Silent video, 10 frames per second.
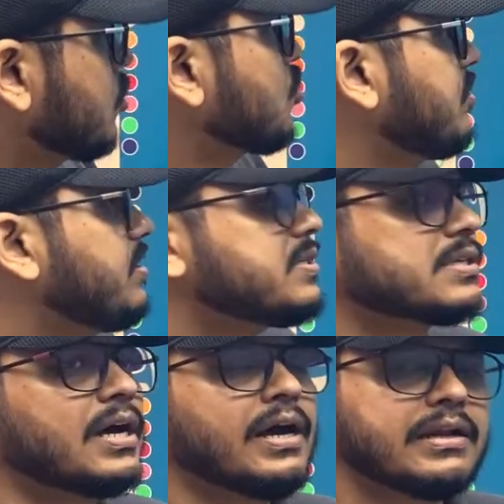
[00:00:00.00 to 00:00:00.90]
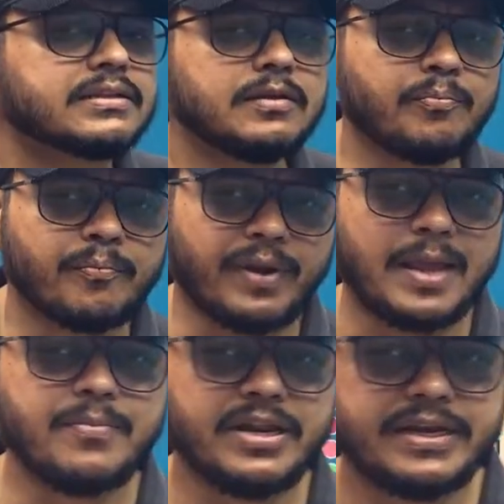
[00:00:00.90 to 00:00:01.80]
so these are the
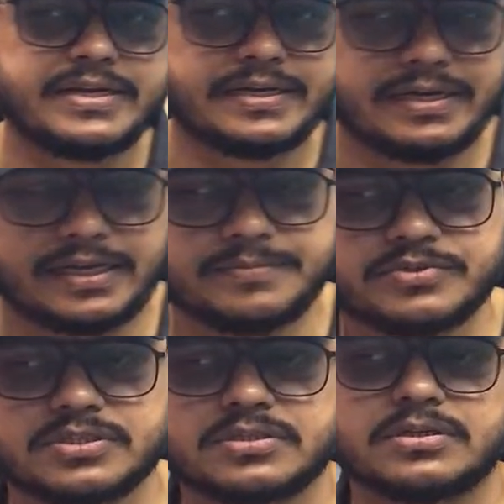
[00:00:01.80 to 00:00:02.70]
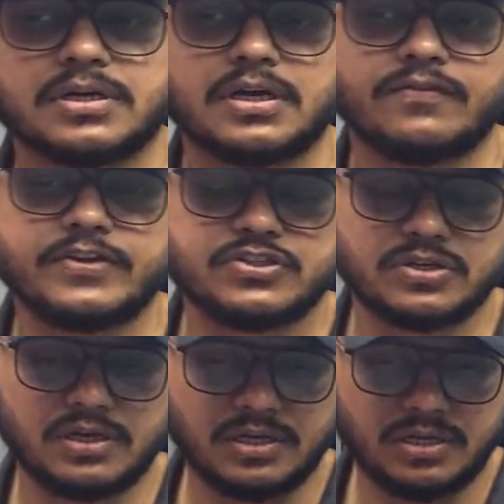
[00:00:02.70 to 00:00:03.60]
primary data types which
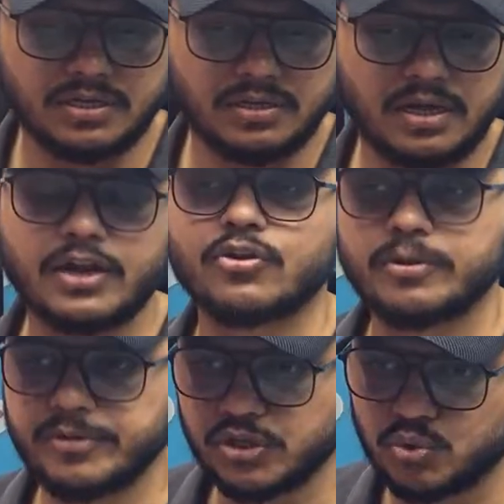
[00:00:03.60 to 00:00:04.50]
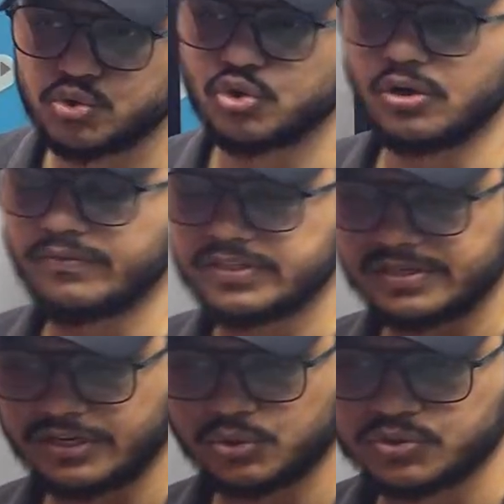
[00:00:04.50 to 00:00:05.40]
are going to be used or which
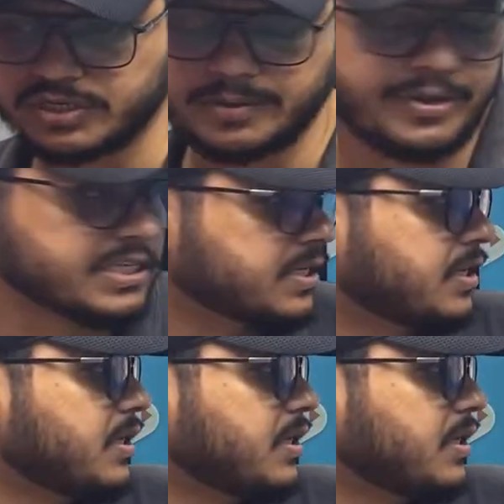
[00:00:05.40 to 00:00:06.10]
are used in Apex.